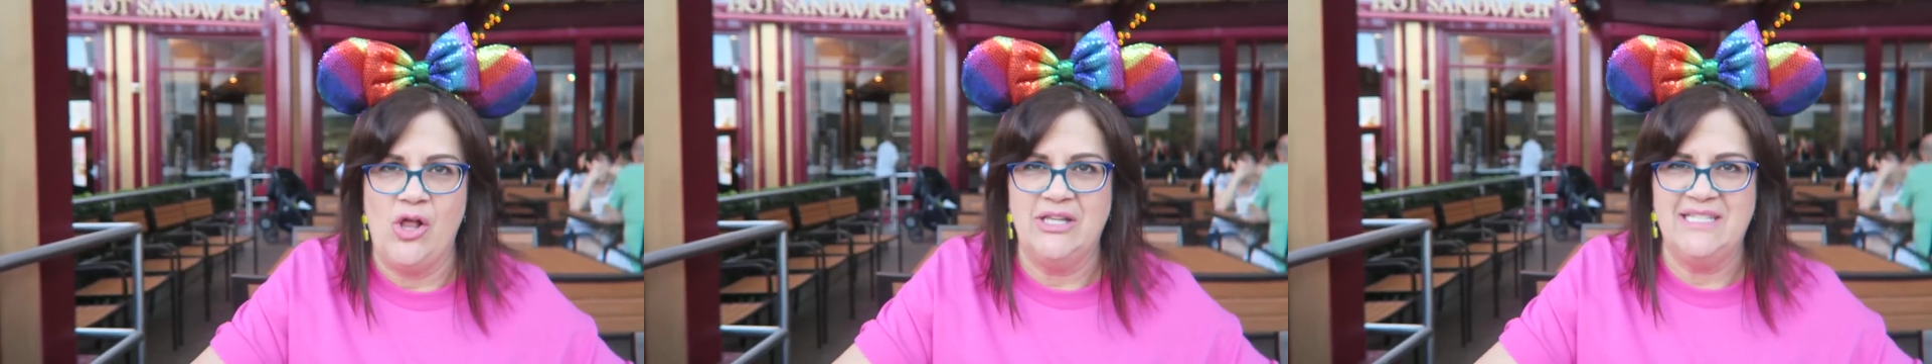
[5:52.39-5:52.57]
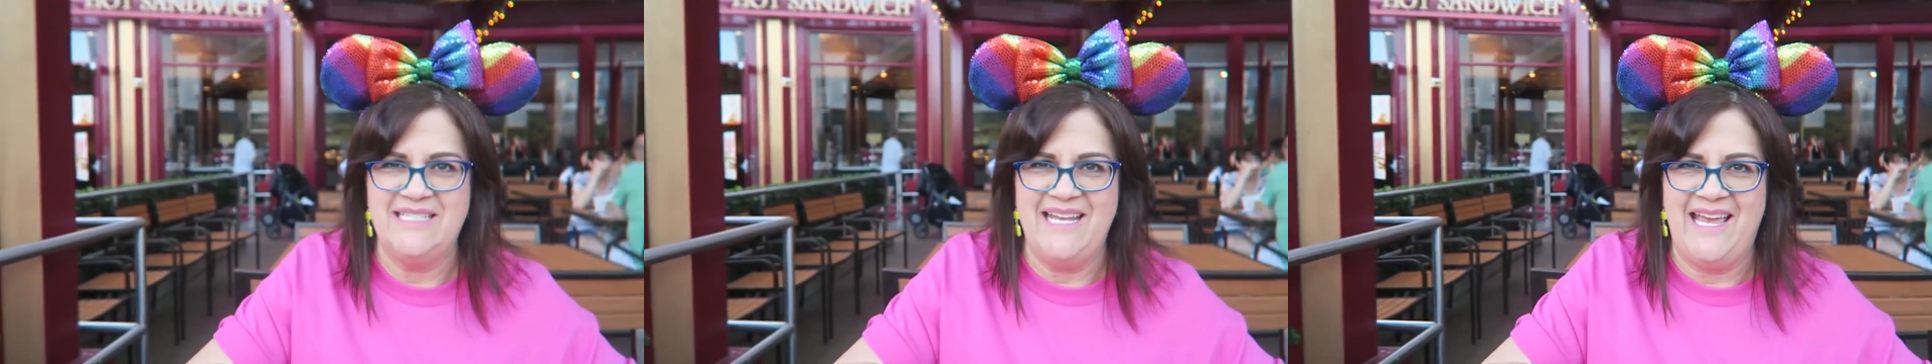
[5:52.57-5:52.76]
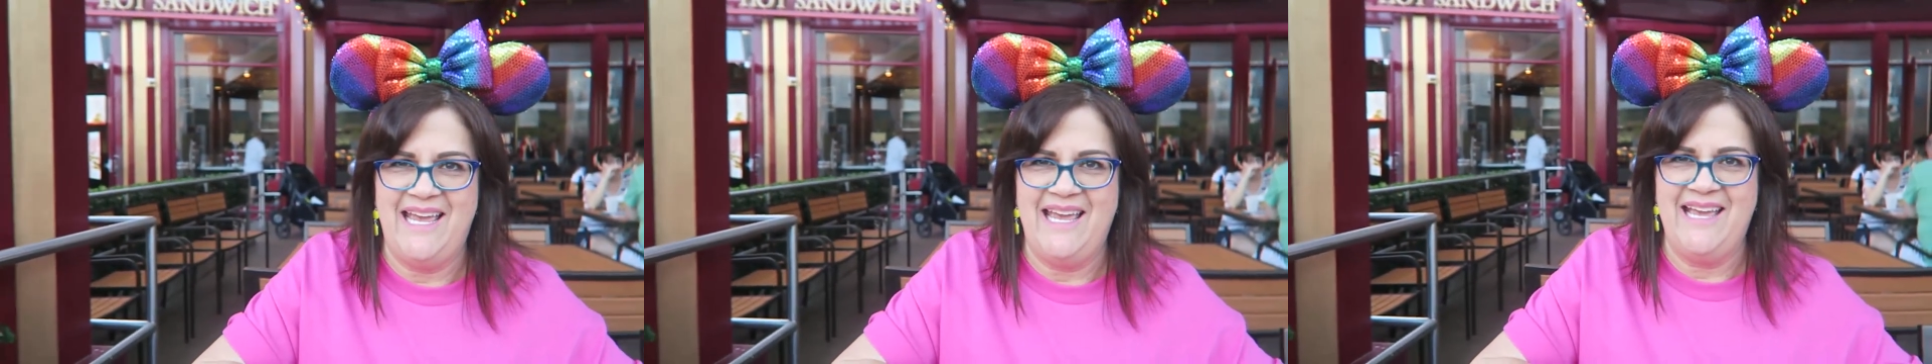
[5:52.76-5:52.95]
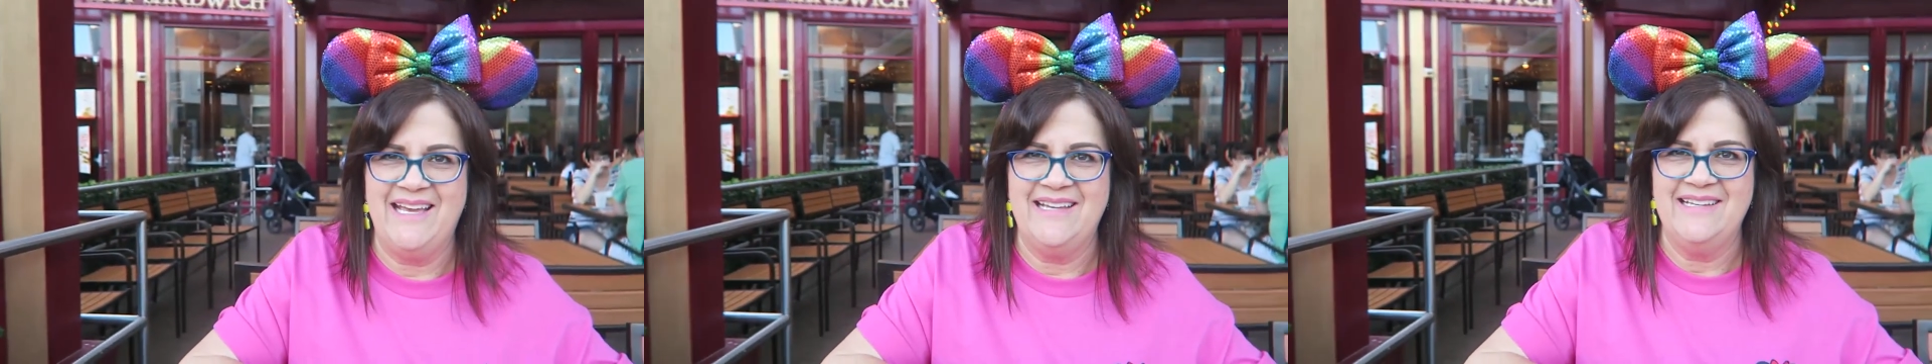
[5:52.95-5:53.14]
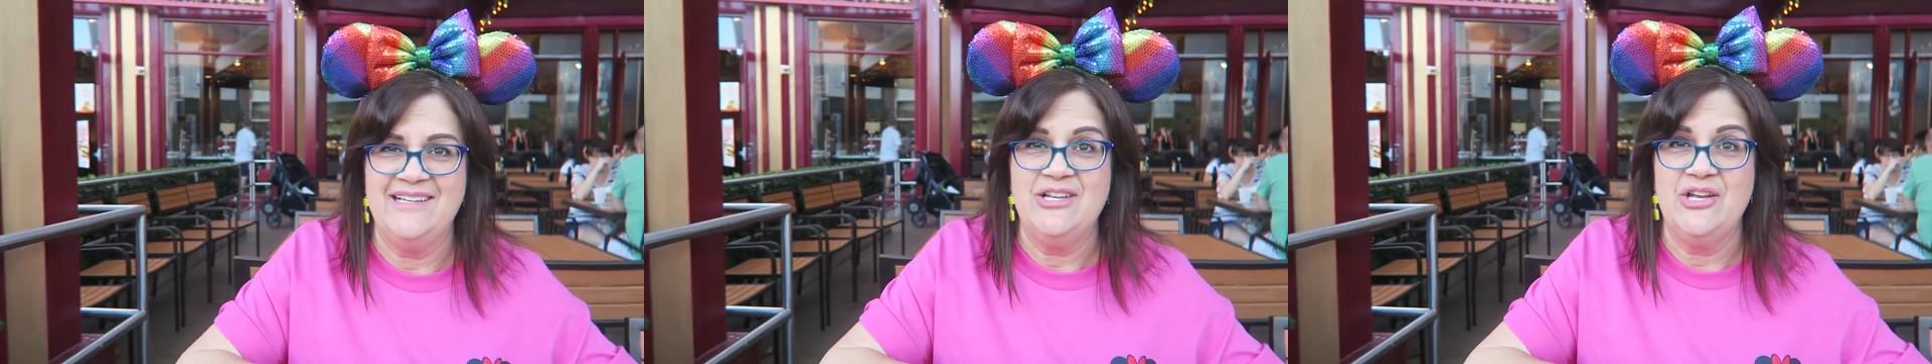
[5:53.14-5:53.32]

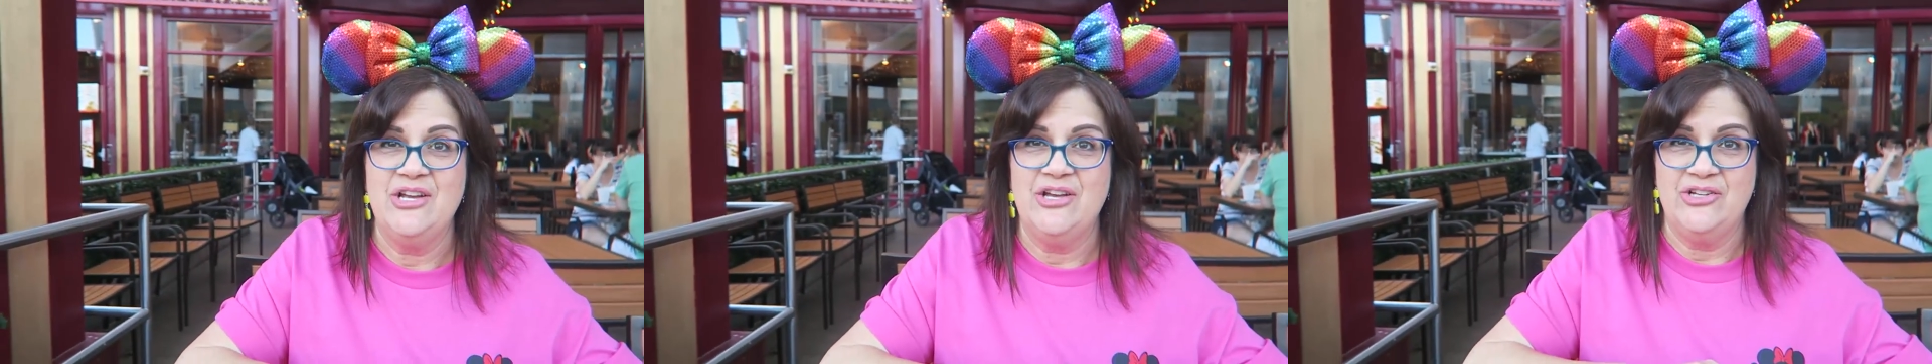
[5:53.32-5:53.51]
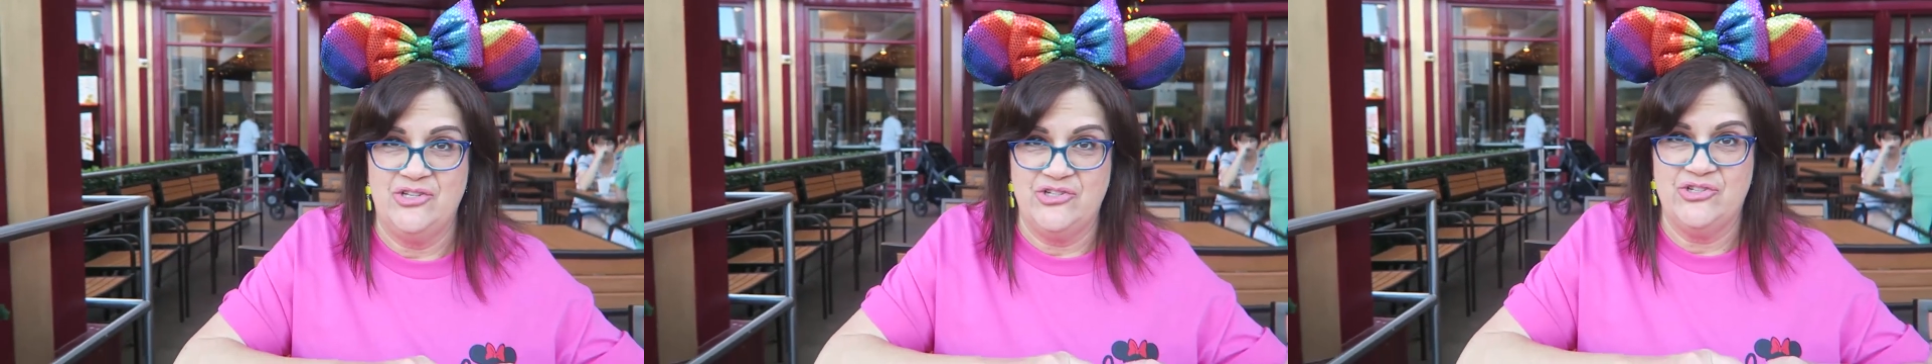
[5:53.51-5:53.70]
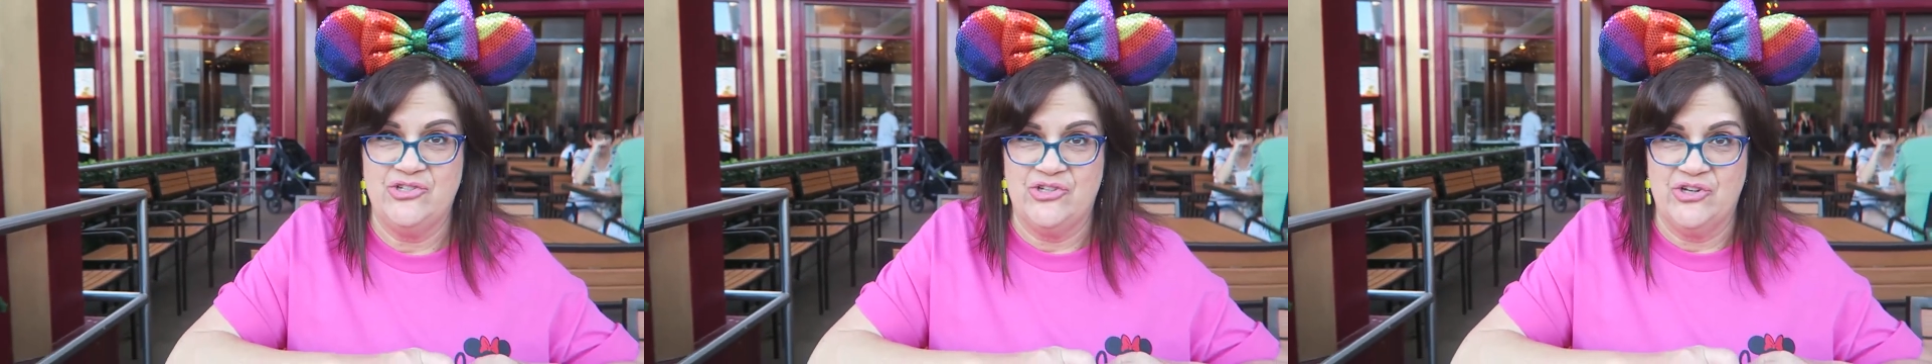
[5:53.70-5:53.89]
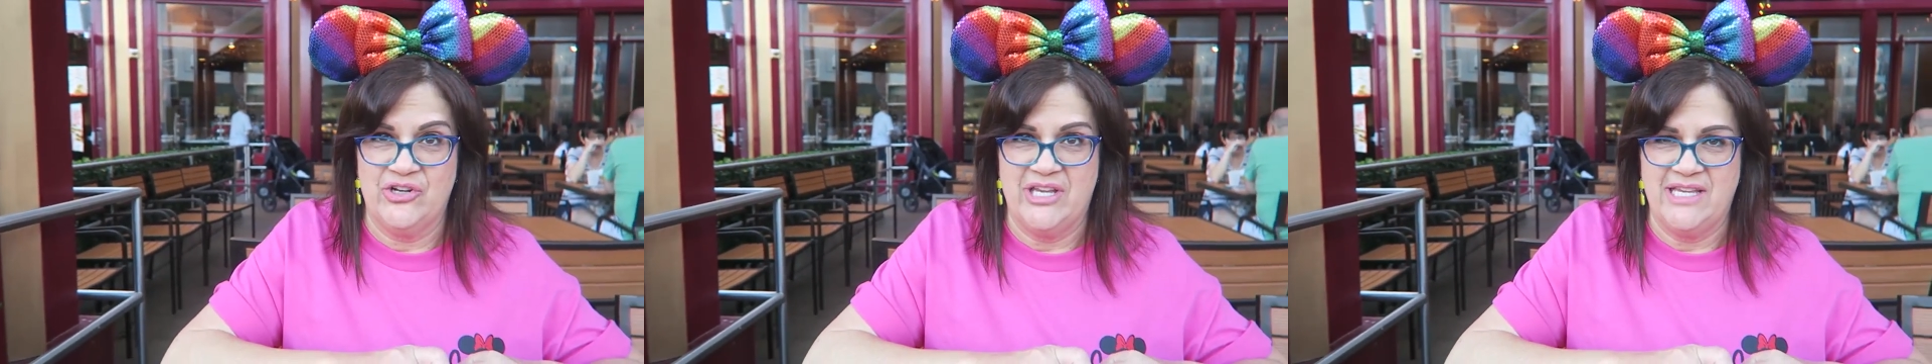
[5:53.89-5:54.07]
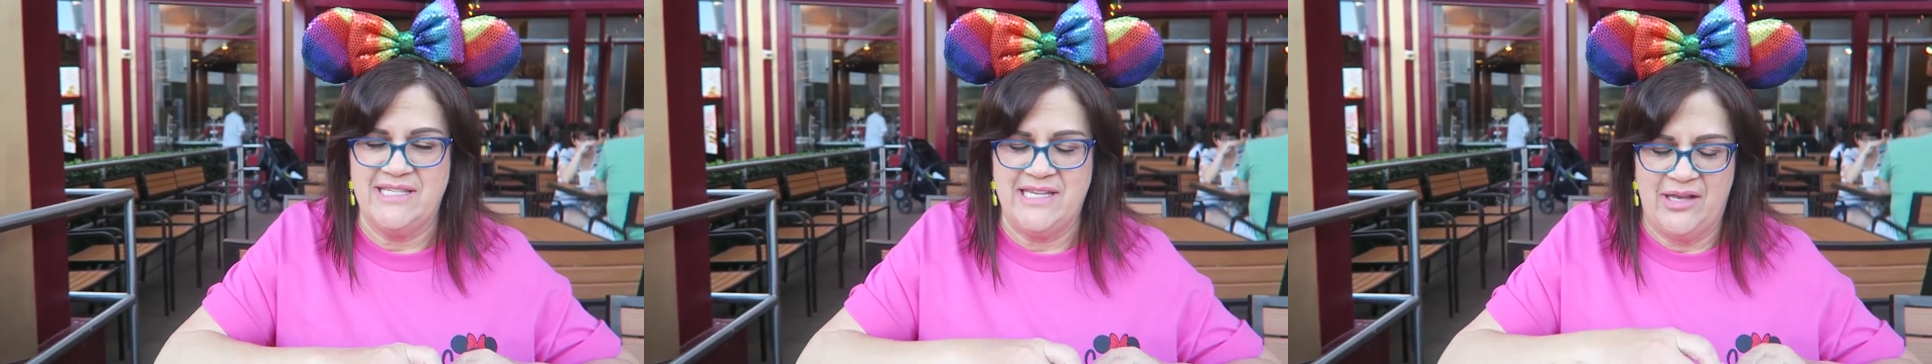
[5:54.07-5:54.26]
holiday turkey